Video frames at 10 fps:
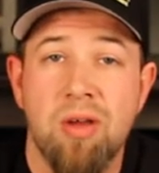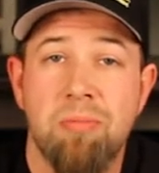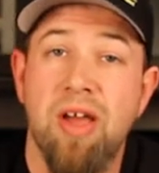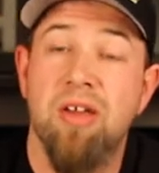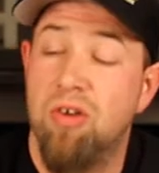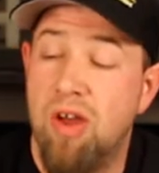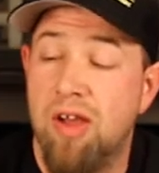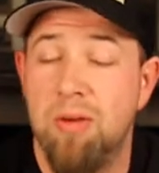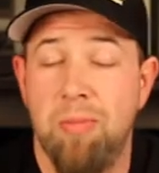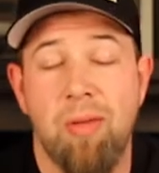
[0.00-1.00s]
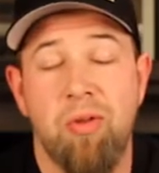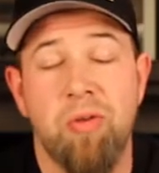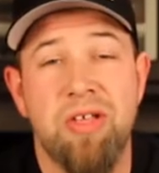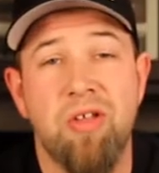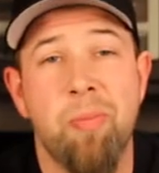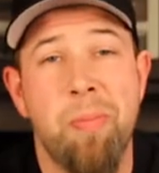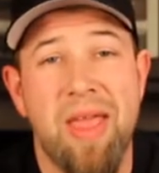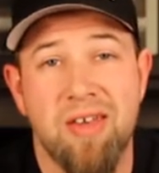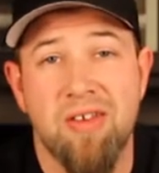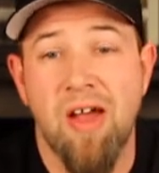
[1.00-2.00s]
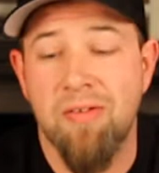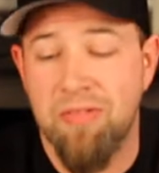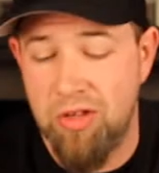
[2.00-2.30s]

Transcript: but you're not going to be able to peel the paint off